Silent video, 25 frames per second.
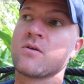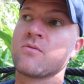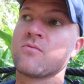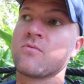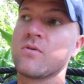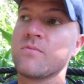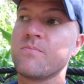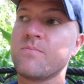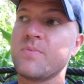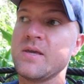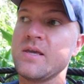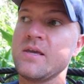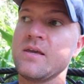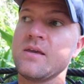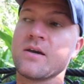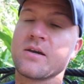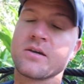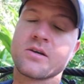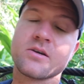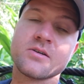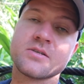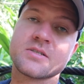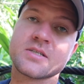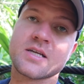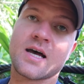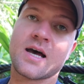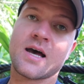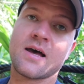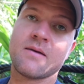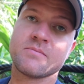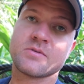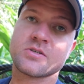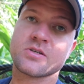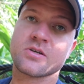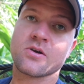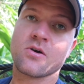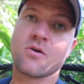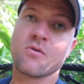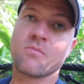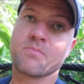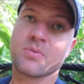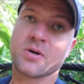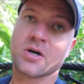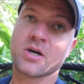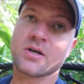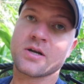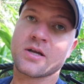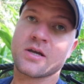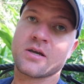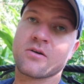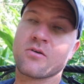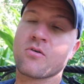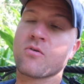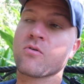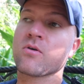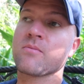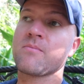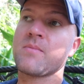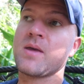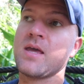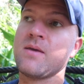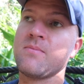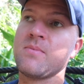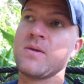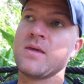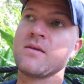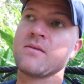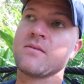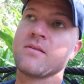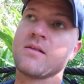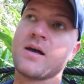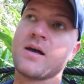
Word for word: would be a good time to go birding or maybe